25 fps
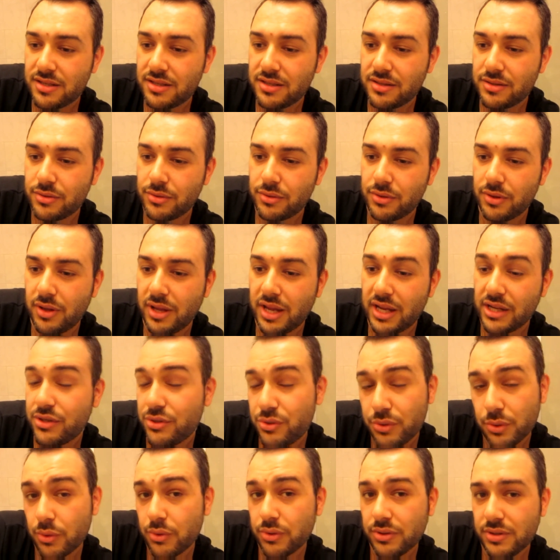sort of like
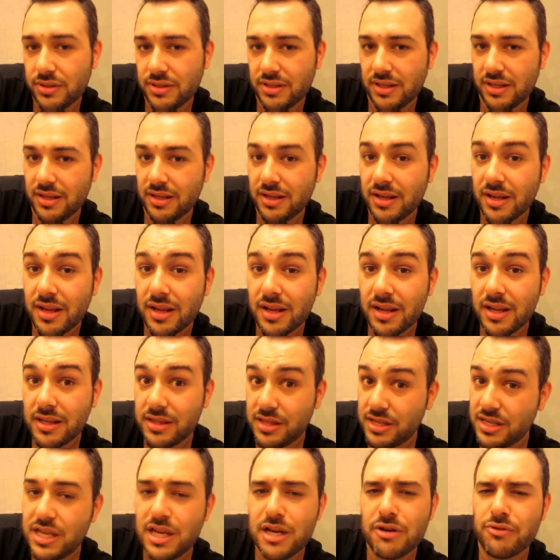shortens it?
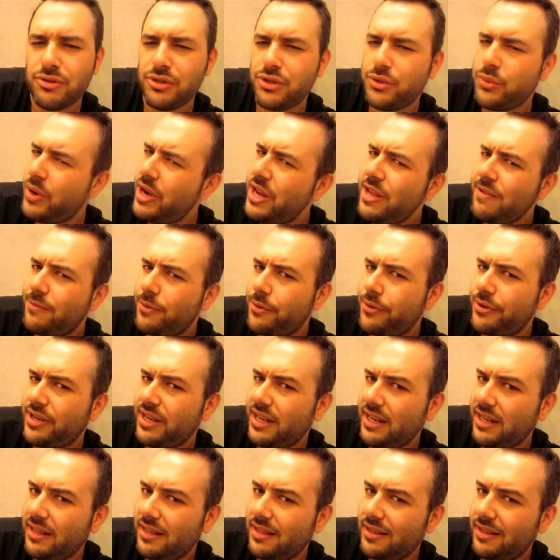The year is
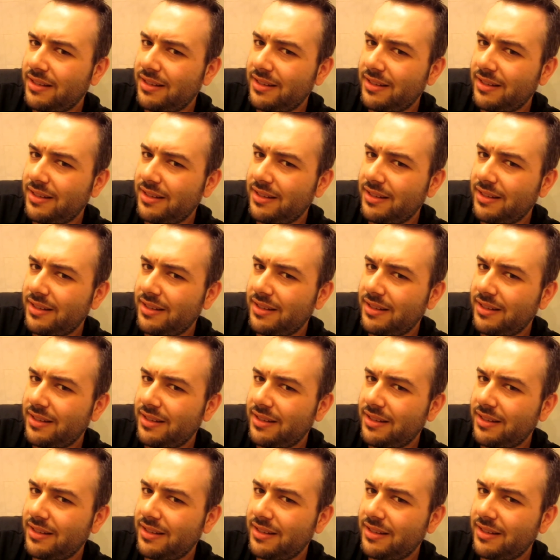2014.